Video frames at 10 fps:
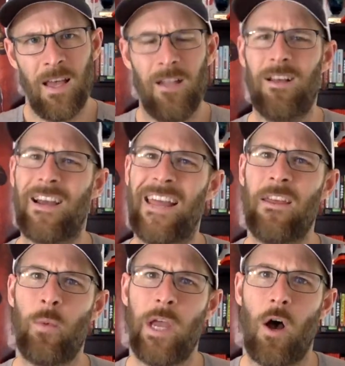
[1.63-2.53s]
Look, I
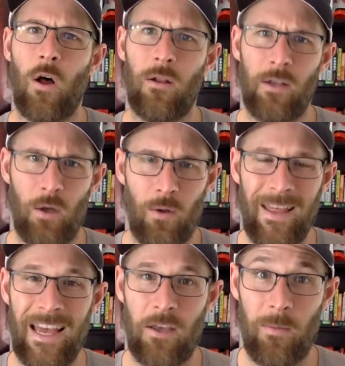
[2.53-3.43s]
think we all know
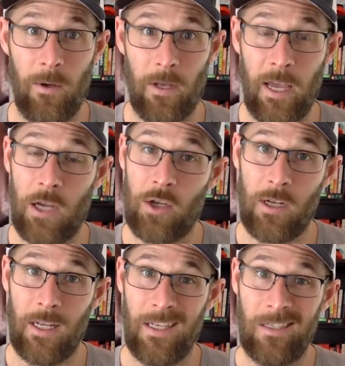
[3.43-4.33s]
that
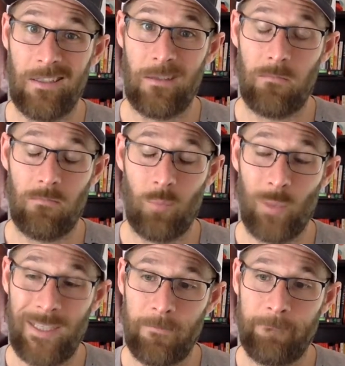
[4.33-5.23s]
communication is,
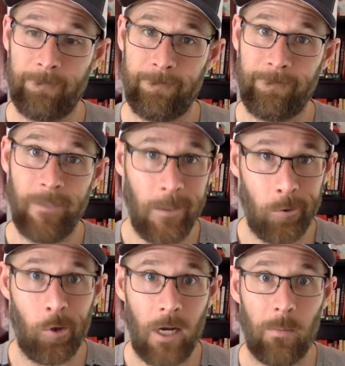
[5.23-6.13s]
well,
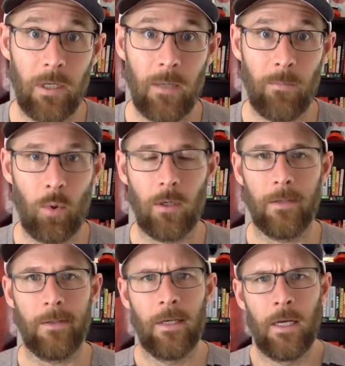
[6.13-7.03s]
incredibly
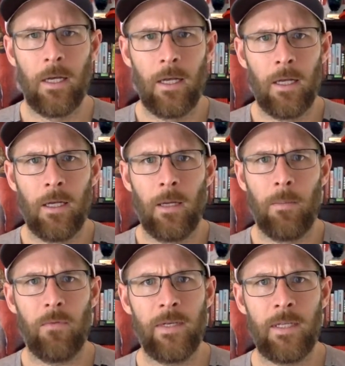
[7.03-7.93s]
important.
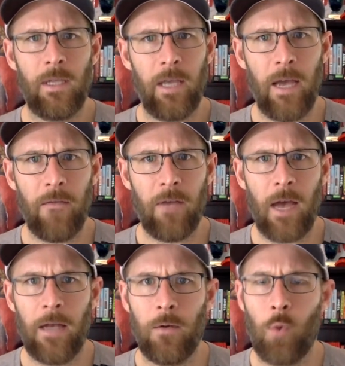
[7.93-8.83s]
But recently I've
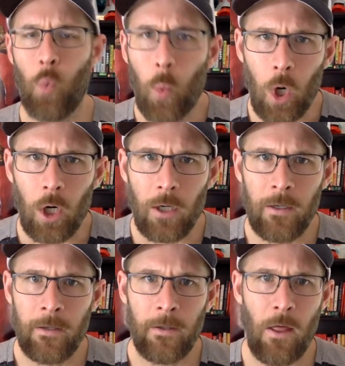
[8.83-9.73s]
gotten word
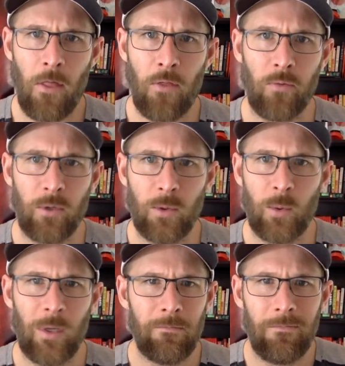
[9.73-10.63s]

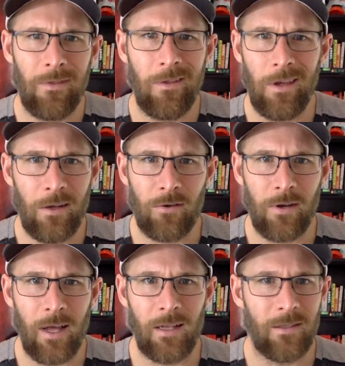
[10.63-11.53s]
through the
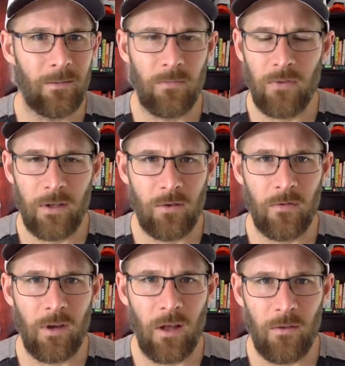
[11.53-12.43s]
internet and some friends
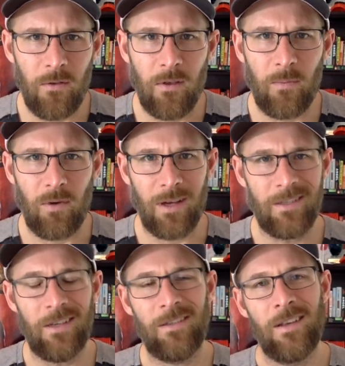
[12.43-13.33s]
who've gone through this
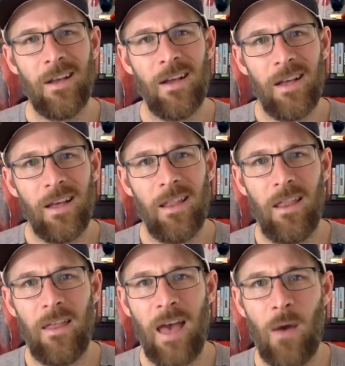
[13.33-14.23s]
process
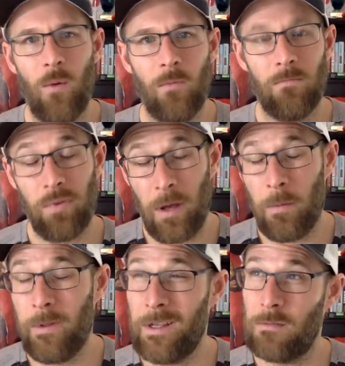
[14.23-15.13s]
that
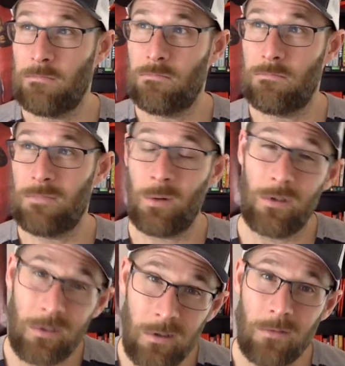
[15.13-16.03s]
probably, I would
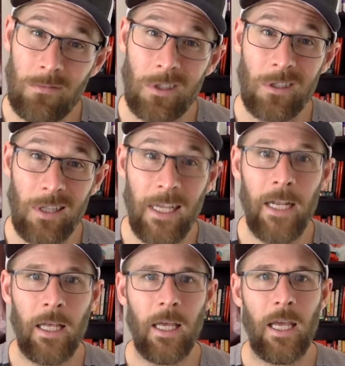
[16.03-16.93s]
assume, the
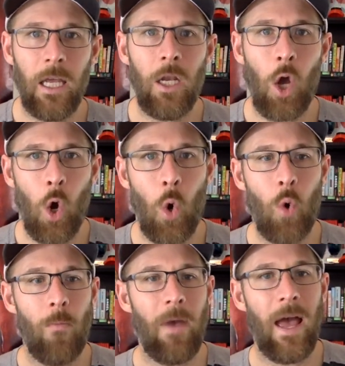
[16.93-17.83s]
leading in
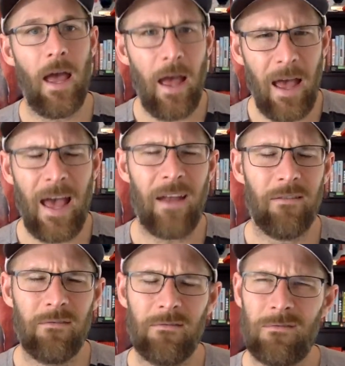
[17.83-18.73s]
home at
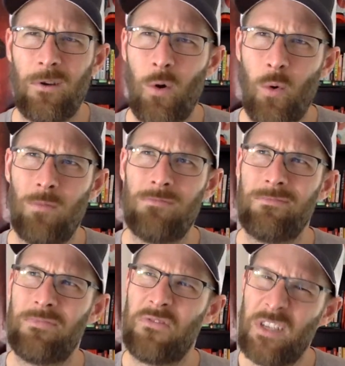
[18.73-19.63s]

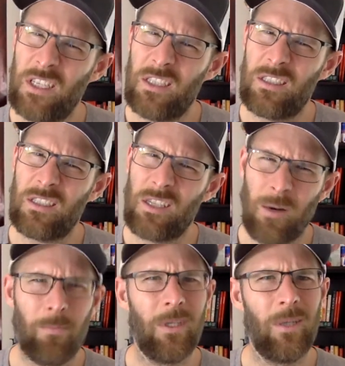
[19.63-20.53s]
home fitness
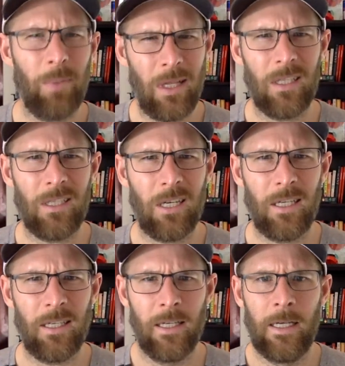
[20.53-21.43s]
company
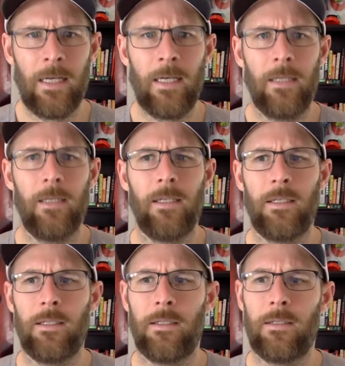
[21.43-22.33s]
Peloton
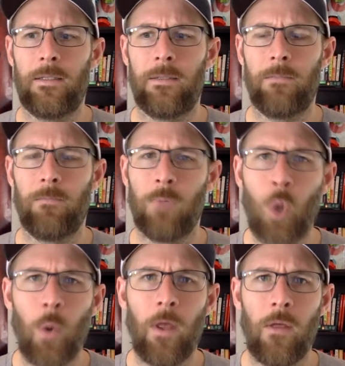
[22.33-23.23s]
is
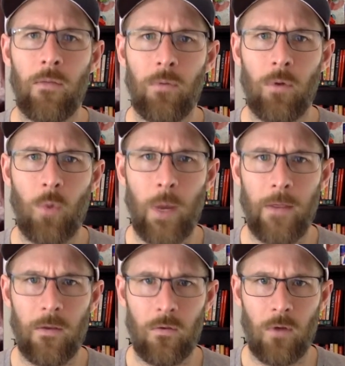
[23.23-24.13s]
going through quite
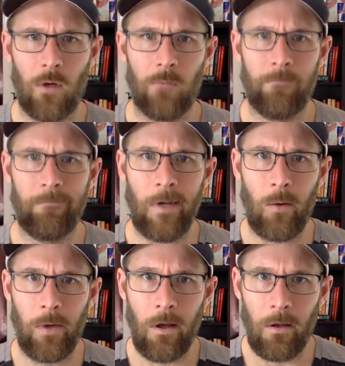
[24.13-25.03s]
the struggle. Now,
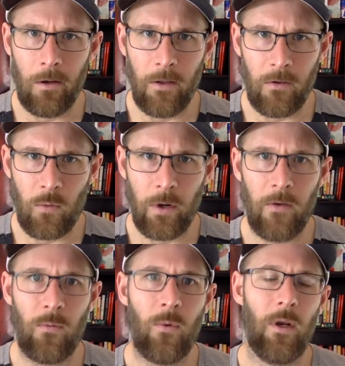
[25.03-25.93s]
we all know that
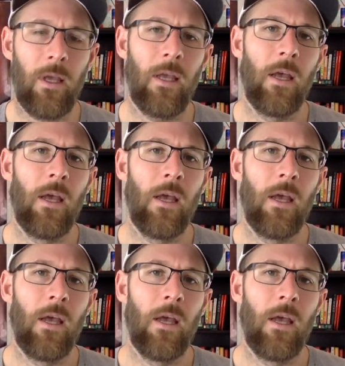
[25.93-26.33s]
2020